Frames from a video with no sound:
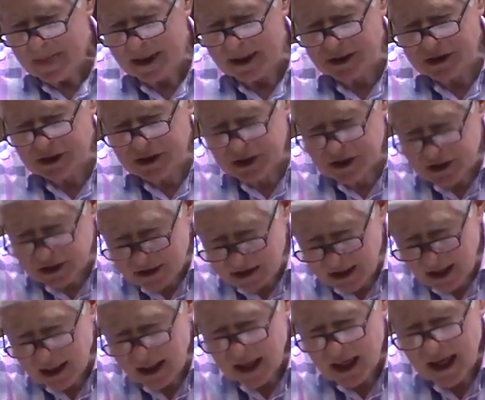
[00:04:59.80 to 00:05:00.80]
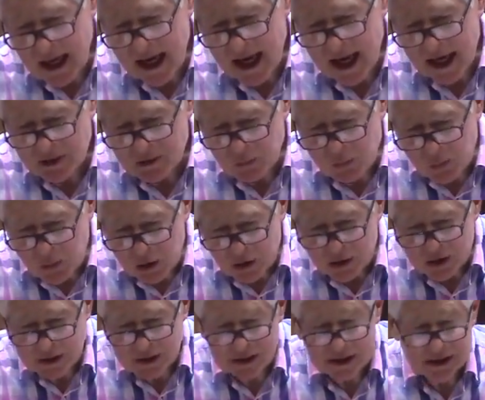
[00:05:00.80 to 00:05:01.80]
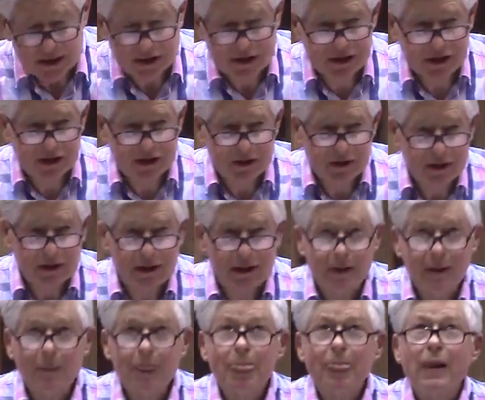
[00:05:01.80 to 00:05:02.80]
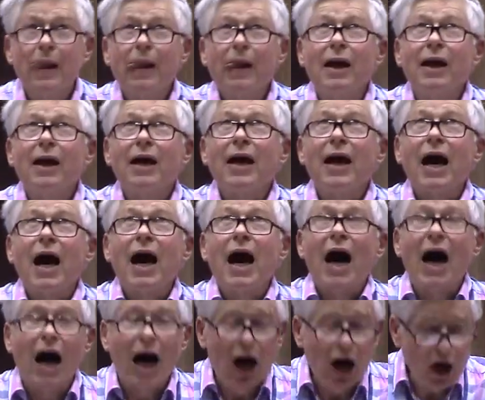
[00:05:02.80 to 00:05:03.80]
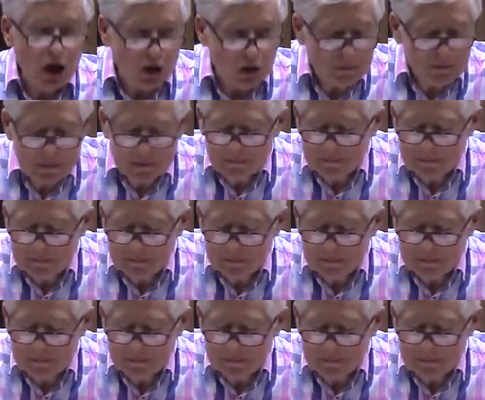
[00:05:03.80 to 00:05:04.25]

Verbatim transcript: and it's still at work, it's still a hope,